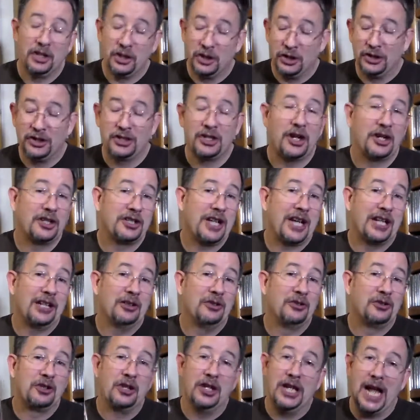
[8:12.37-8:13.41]
Good song
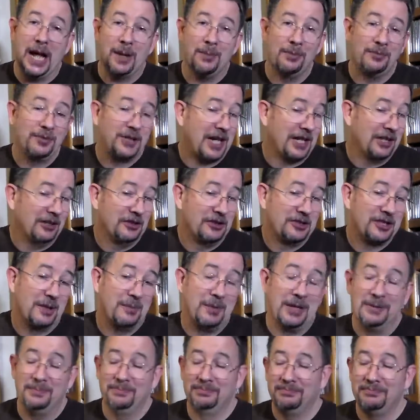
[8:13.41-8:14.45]
titles, good album titles.
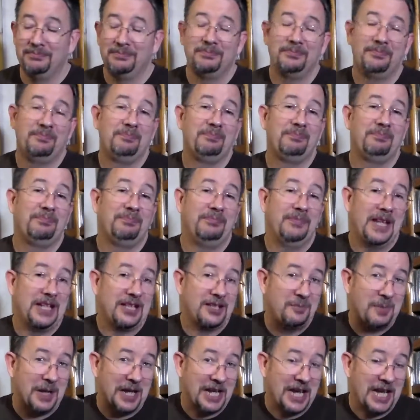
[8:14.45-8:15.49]

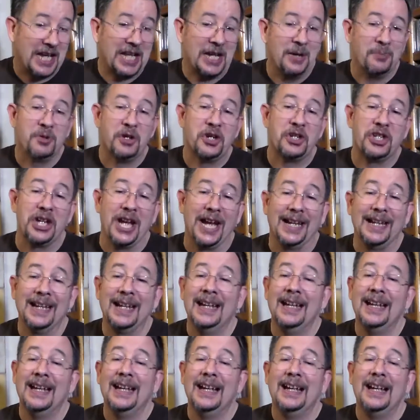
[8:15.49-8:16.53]
That's a band I can appreciate.
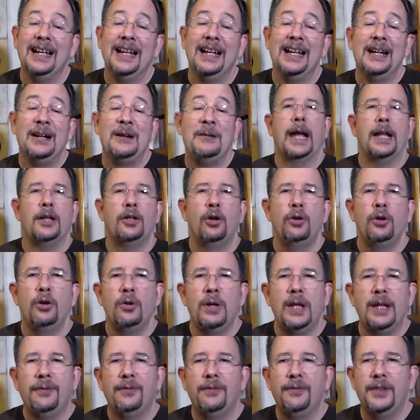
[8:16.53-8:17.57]
I don't
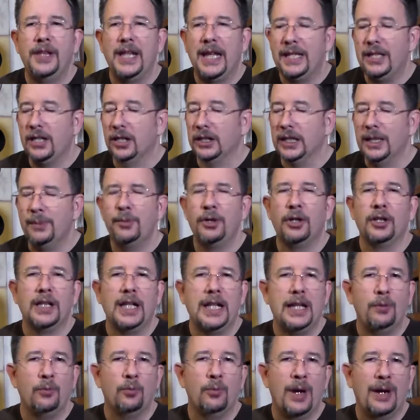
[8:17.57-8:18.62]
know if they
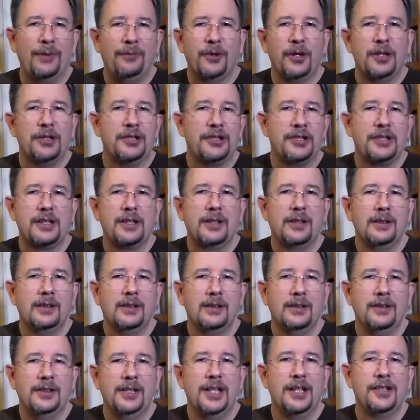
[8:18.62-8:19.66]
deliberately referenced
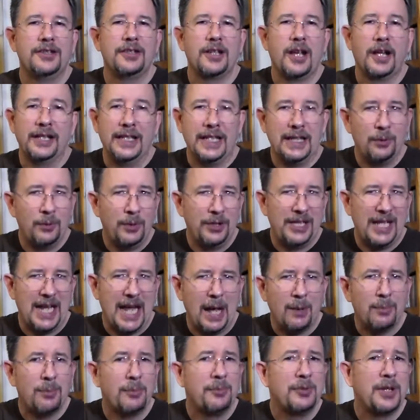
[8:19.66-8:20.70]
this with the
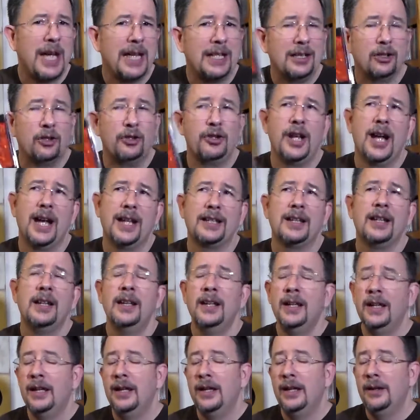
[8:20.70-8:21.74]
album title or not,
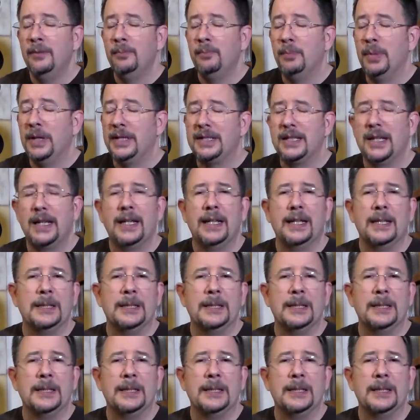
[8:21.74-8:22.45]
but